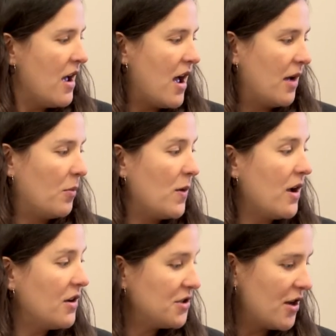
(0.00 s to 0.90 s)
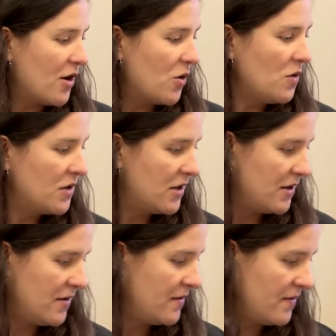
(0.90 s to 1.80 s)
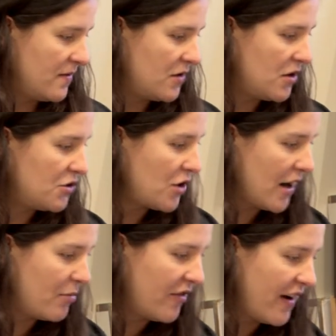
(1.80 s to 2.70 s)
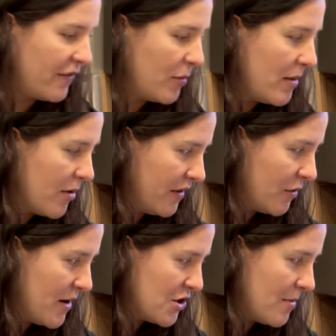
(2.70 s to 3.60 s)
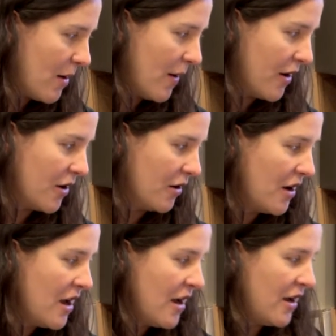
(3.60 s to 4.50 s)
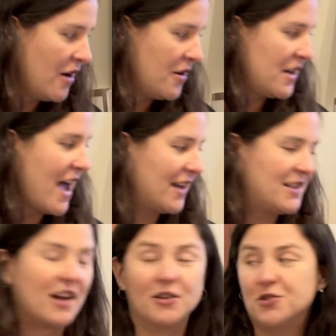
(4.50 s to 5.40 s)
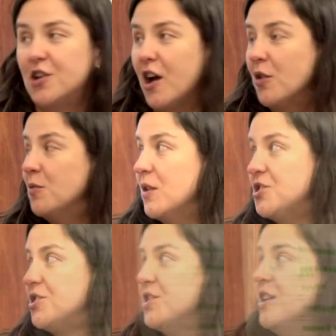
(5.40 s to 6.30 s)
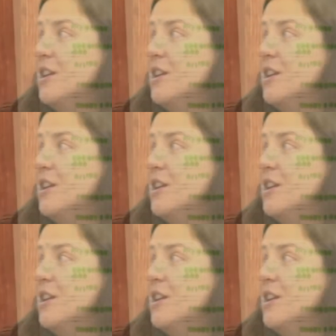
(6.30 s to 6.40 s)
Um, we also try to provide for people information about where your tax dollars go, which